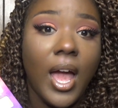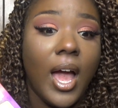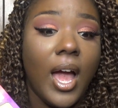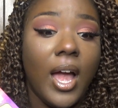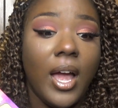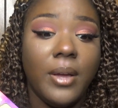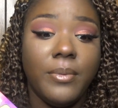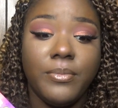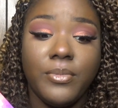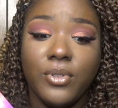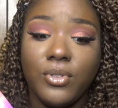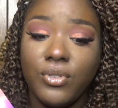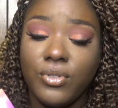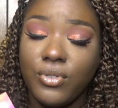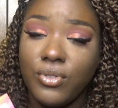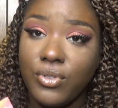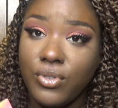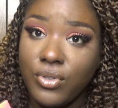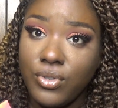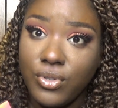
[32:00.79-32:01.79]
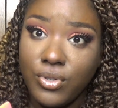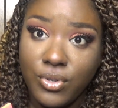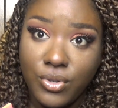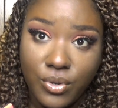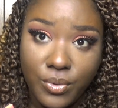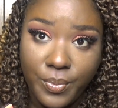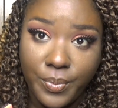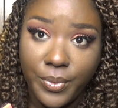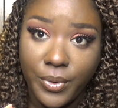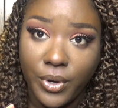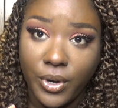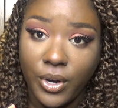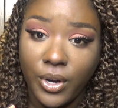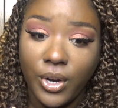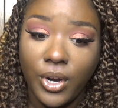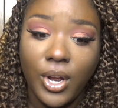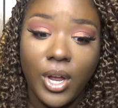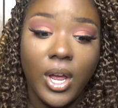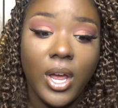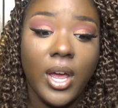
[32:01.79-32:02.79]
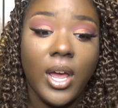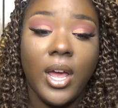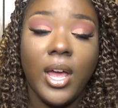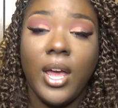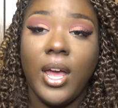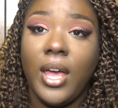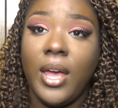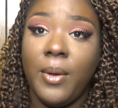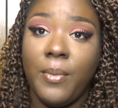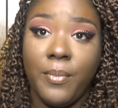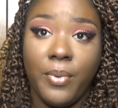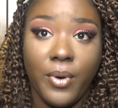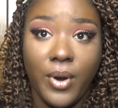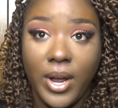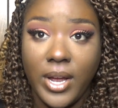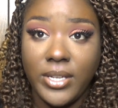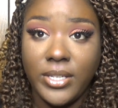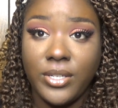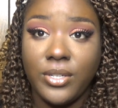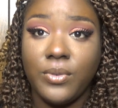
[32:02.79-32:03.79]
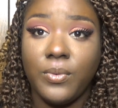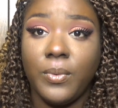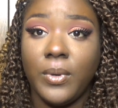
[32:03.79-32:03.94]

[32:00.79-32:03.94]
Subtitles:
I am super impressed